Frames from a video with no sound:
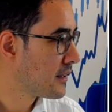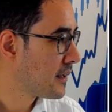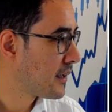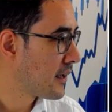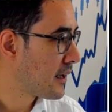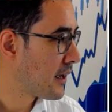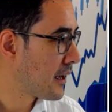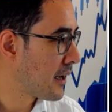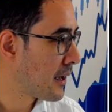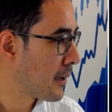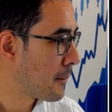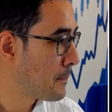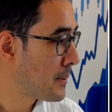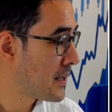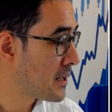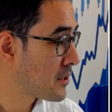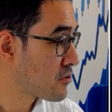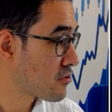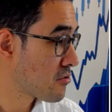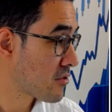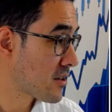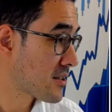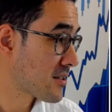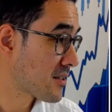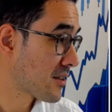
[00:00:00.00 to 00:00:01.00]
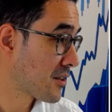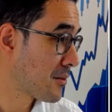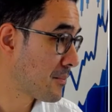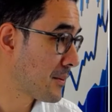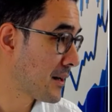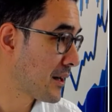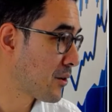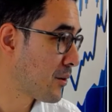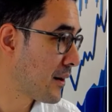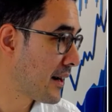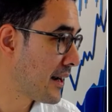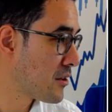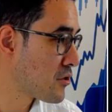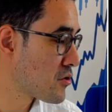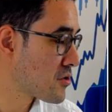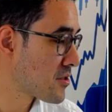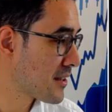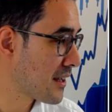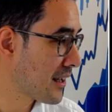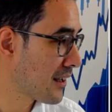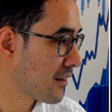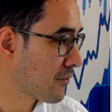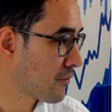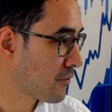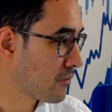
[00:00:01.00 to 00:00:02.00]
Pinterest could be quite
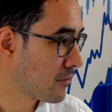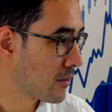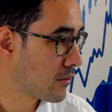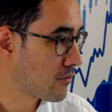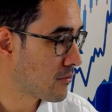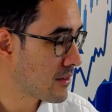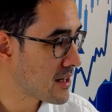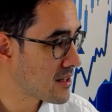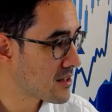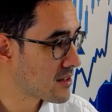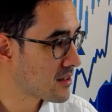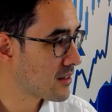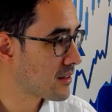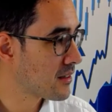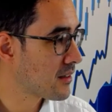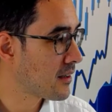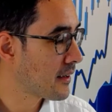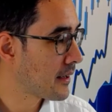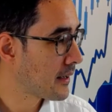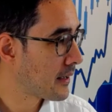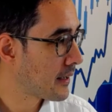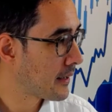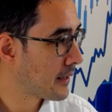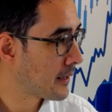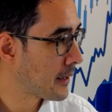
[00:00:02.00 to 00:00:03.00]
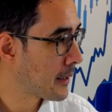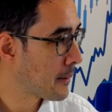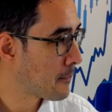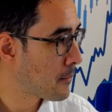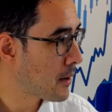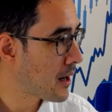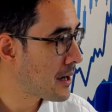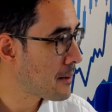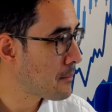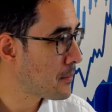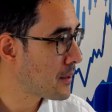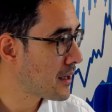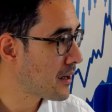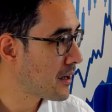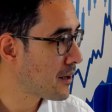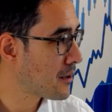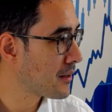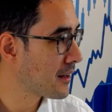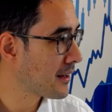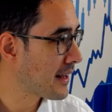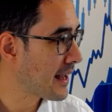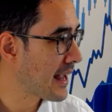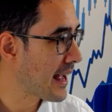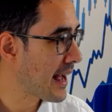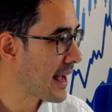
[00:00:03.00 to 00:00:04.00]
interesting from a recent IPO
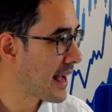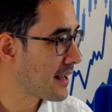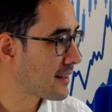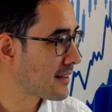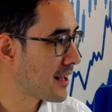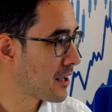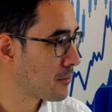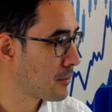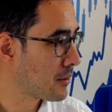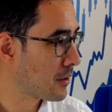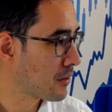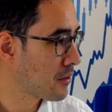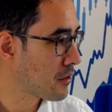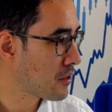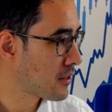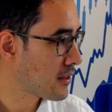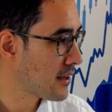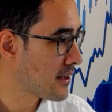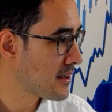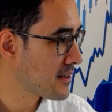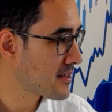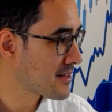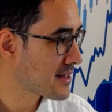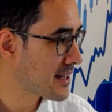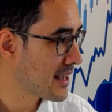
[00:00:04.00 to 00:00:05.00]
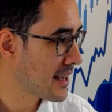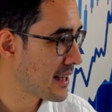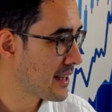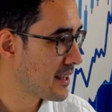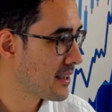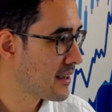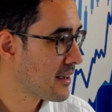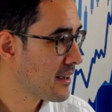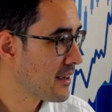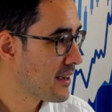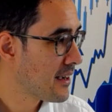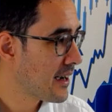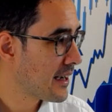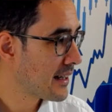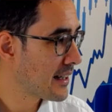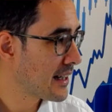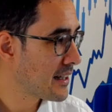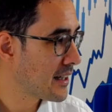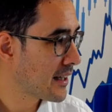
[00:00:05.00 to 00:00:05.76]
that they had. That'll be on Thursday. And then you